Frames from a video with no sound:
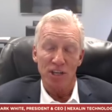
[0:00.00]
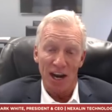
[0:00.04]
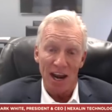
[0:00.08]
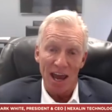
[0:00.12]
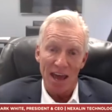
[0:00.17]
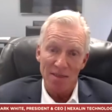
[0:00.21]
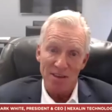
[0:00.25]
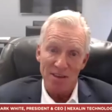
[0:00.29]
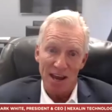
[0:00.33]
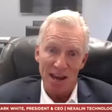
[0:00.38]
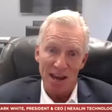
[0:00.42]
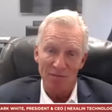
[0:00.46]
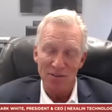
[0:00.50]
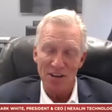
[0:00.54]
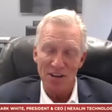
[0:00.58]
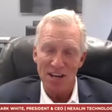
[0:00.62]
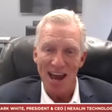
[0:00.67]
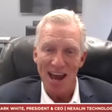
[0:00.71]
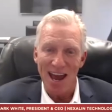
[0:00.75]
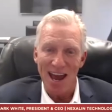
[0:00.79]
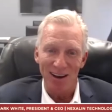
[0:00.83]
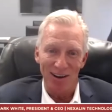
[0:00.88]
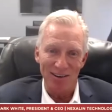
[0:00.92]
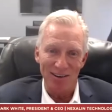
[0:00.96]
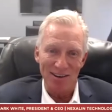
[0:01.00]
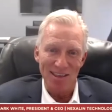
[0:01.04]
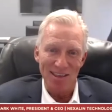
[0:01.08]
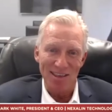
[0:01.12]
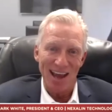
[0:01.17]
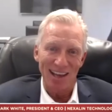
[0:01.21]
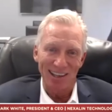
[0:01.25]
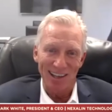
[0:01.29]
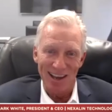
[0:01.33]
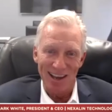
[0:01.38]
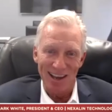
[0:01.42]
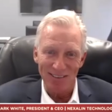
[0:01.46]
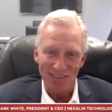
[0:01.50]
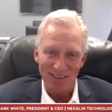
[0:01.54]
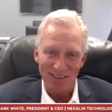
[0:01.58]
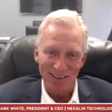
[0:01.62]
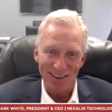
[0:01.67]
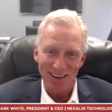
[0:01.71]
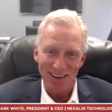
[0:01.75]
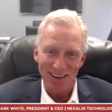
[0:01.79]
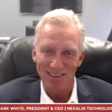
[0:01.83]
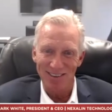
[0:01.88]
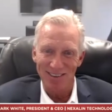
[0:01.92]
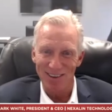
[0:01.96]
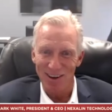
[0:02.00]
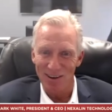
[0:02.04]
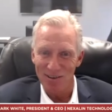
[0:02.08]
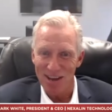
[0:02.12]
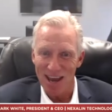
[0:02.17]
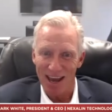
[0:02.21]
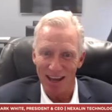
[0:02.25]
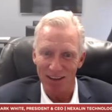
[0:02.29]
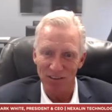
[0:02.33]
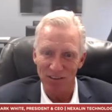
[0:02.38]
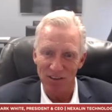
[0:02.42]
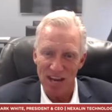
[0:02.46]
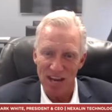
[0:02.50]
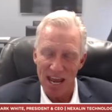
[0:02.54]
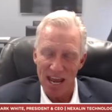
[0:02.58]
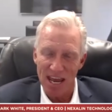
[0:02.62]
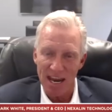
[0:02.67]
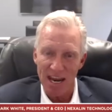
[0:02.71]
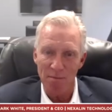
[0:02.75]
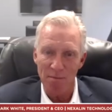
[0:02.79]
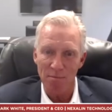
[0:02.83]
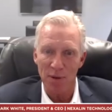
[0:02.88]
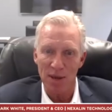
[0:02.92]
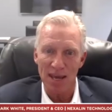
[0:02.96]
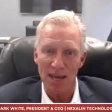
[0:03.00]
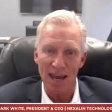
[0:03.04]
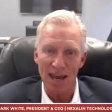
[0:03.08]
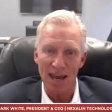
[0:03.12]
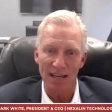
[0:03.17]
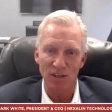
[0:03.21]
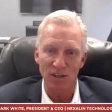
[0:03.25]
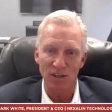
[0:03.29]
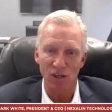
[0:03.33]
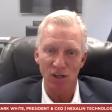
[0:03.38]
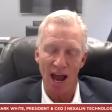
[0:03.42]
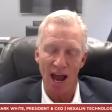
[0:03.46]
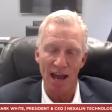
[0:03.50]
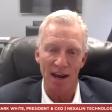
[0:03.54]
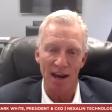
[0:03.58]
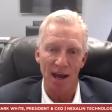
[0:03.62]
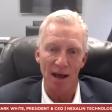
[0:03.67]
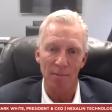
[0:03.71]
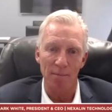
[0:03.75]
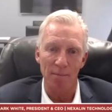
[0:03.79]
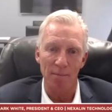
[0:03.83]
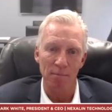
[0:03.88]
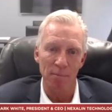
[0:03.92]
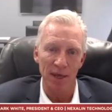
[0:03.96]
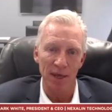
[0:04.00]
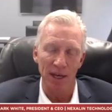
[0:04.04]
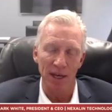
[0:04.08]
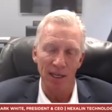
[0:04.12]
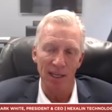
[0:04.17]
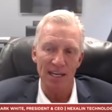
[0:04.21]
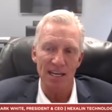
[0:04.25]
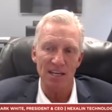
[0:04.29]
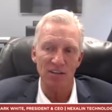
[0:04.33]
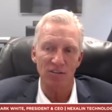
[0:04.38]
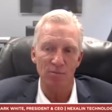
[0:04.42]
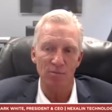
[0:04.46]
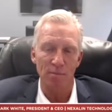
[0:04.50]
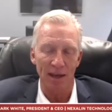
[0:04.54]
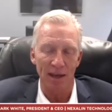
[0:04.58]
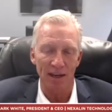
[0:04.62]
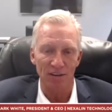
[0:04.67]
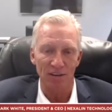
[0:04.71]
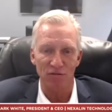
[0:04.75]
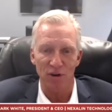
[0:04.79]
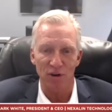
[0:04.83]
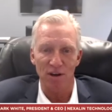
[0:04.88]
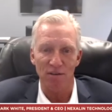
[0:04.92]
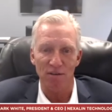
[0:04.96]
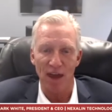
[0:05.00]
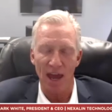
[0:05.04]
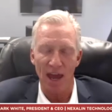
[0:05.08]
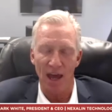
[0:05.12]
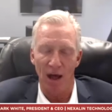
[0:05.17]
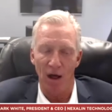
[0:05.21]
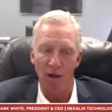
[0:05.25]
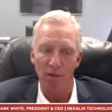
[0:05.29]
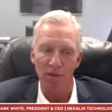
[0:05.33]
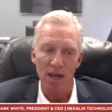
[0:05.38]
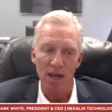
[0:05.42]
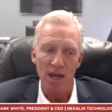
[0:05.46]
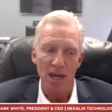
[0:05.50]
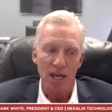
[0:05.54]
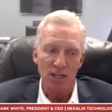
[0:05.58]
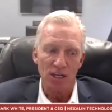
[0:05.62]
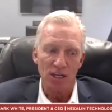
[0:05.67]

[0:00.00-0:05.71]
you got to add the F D A onto that list. So yes, N M P A China, Middle East Ministry of Health,